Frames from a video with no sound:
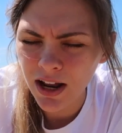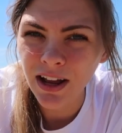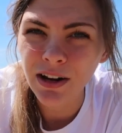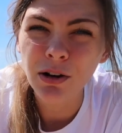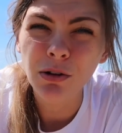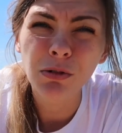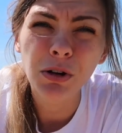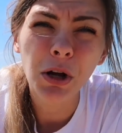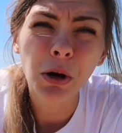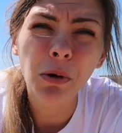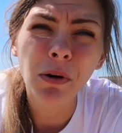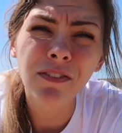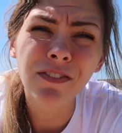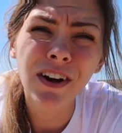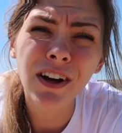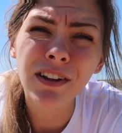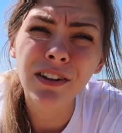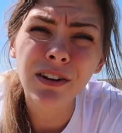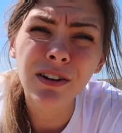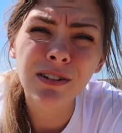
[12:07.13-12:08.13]
I don't know if
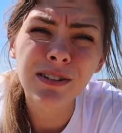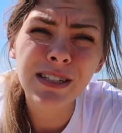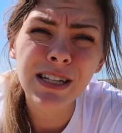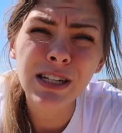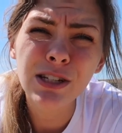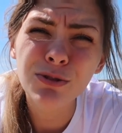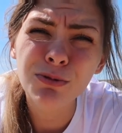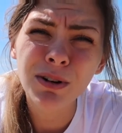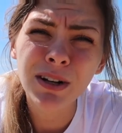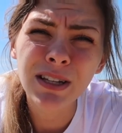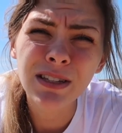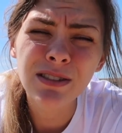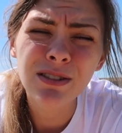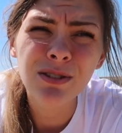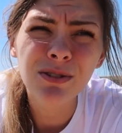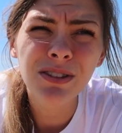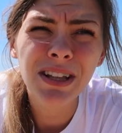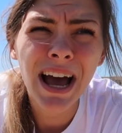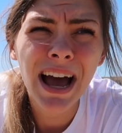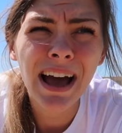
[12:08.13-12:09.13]
other T20s
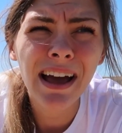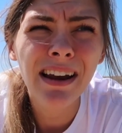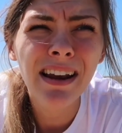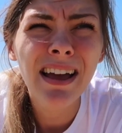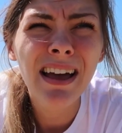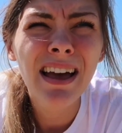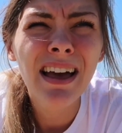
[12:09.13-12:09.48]
do that.